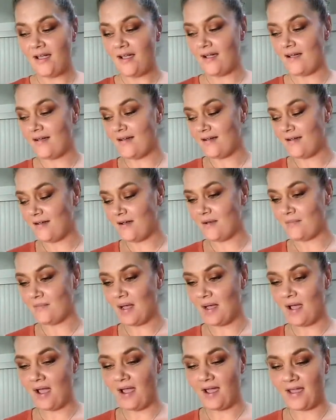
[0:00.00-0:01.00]

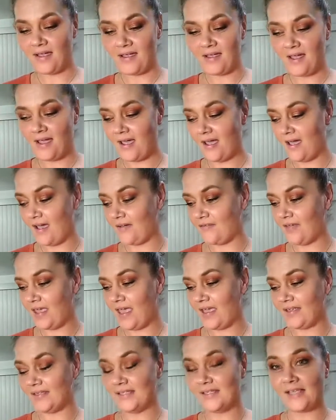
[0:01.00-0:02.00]
I have
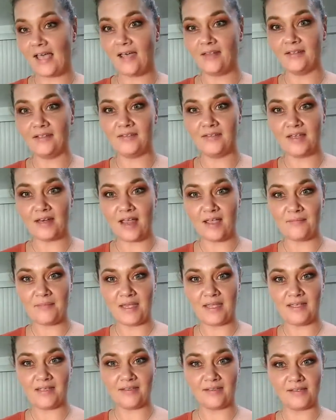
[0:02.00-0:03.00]
a salad that I
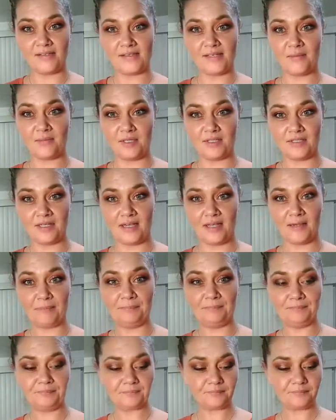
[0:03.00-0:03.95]
make in the summertime